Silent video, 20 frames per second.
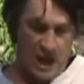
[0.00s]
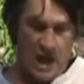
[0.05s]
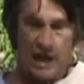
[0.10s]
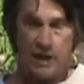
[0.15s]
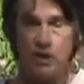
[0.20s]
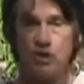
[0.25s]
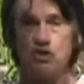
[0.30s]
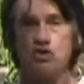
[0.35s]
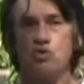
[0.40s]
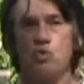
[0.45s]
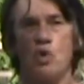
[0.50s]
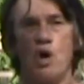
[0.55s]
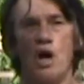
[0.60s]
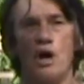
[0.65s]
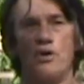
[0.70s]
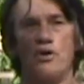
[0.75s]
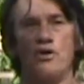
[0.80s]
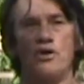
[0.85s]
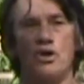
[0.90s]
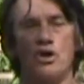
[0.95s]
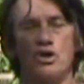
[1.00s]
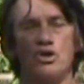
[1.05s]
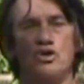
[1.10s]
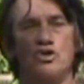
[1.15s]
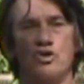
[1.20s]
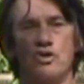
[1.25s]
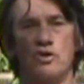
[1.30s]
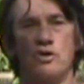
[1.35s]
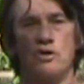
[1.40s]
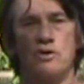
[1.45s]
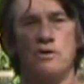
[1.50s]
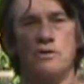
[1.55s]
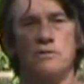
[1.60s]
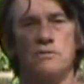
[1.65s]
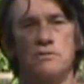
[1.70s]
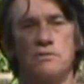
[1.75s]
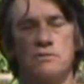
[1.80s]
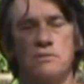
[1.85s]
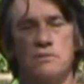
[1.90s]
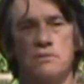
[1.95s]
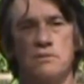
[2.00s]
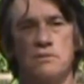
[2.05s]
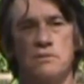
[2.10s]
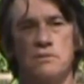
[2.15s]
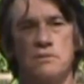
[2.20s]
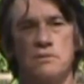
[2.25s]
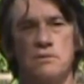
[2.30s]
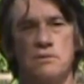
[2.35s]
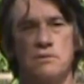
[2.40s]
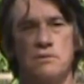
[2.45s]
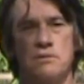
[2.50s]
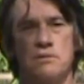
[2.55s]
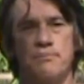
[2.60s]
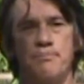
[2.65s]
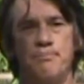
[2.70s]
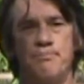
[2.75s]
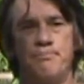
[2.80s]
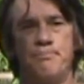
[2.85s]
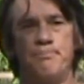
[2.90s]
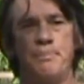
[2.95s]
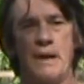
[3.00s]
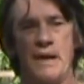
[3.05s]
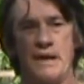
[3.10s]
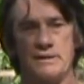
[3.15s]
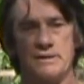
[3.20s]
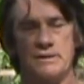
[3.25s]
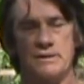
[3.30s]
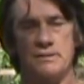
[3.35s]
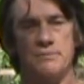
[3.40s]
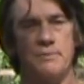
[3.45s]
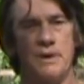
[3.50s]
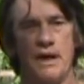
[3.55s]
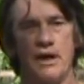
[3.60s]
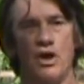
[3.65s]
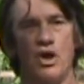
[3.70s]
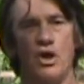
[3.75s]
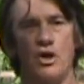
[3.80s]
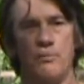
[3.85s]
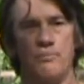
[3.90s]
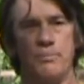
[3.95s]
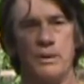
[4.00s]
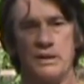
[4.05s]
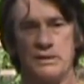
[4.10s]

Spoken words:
I use water to control pests in my garden.